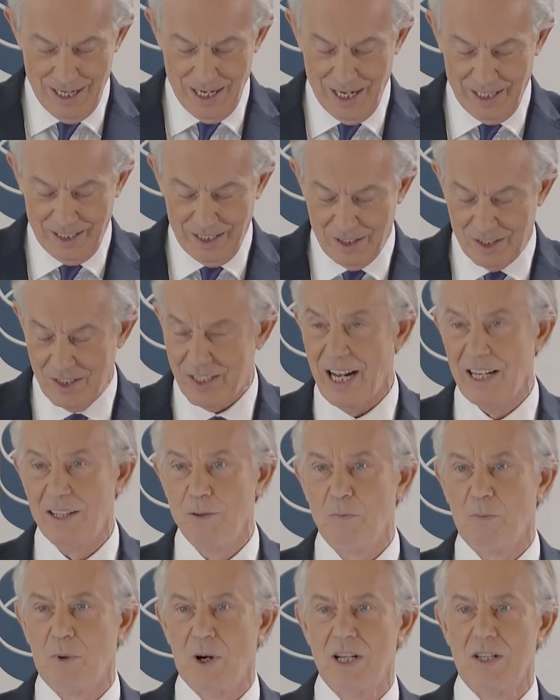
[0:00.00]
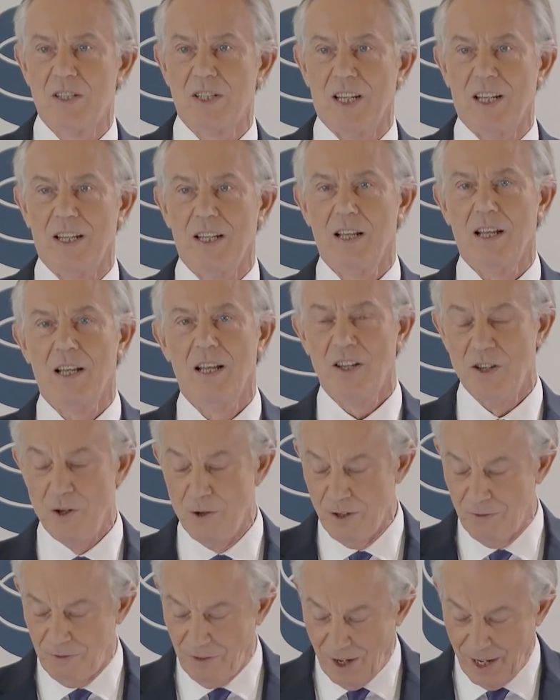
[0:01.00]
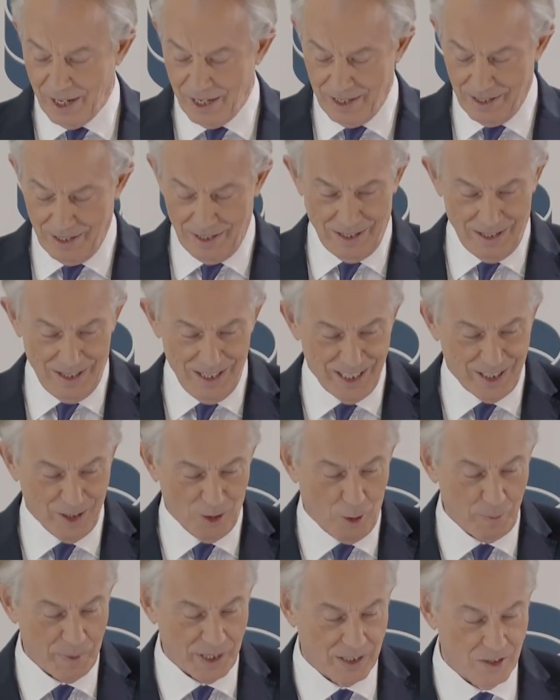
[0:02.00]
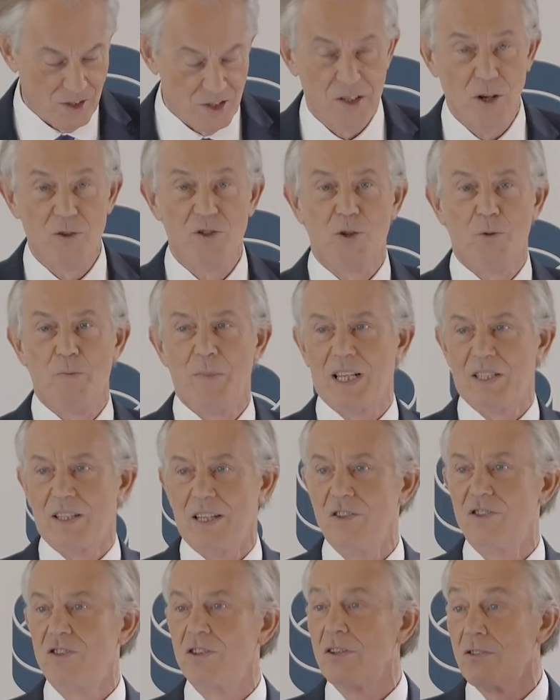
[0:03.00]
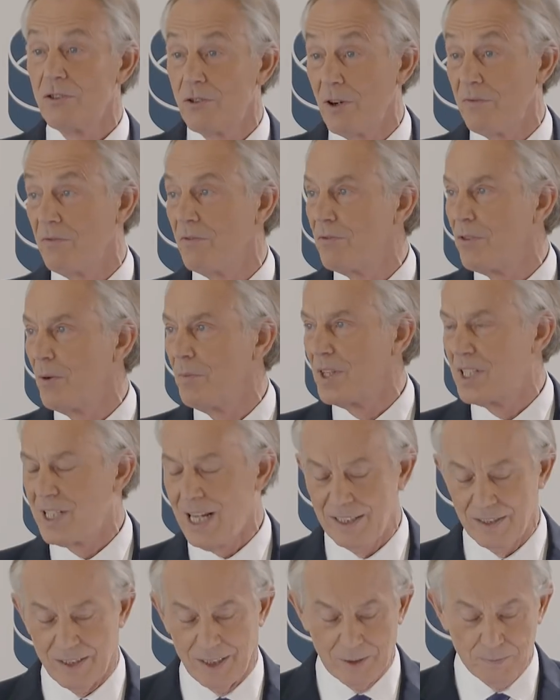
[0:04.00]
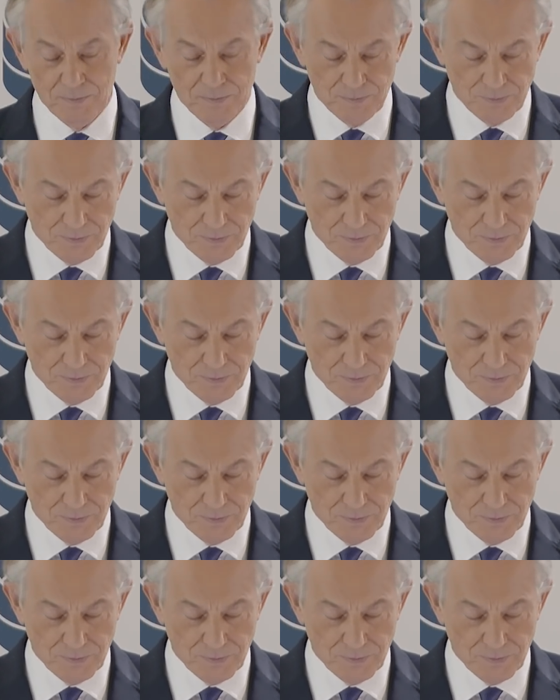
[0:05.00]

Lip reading: and instead embracing a unifying economic and social message driven from the center.